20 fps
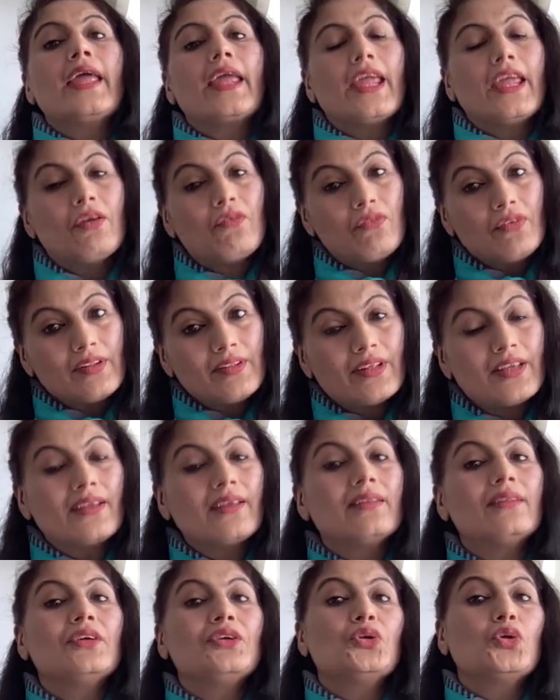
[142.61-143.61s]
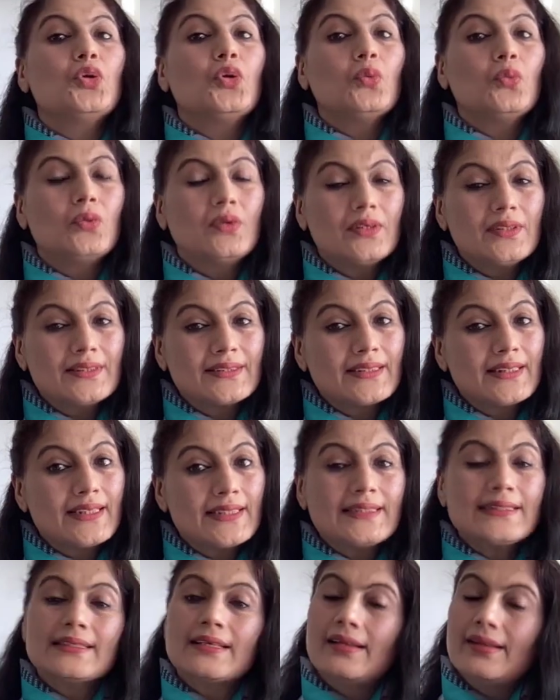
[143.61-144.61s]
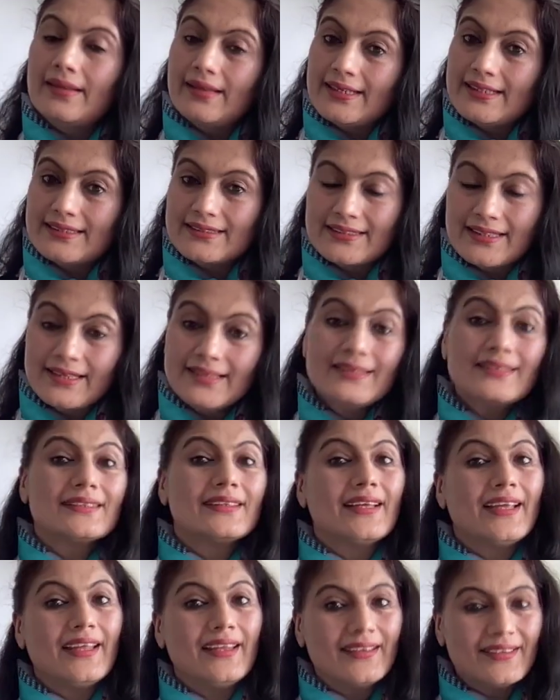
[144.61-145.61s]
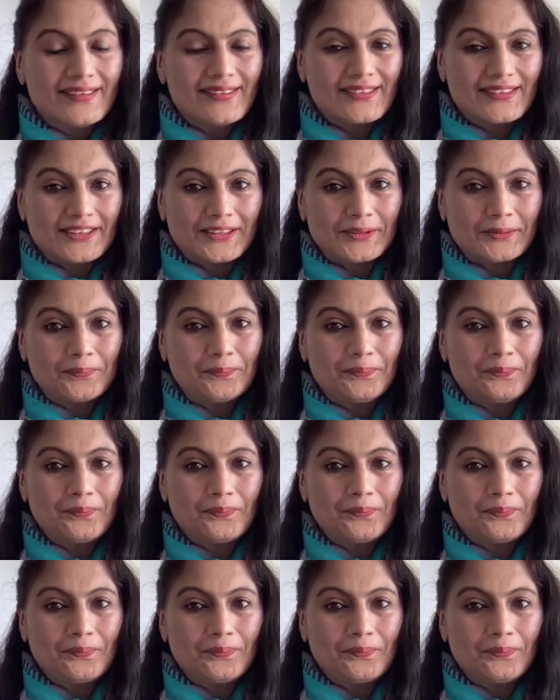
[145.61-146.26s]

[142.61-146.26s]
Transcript: everything in the universe is light and energy.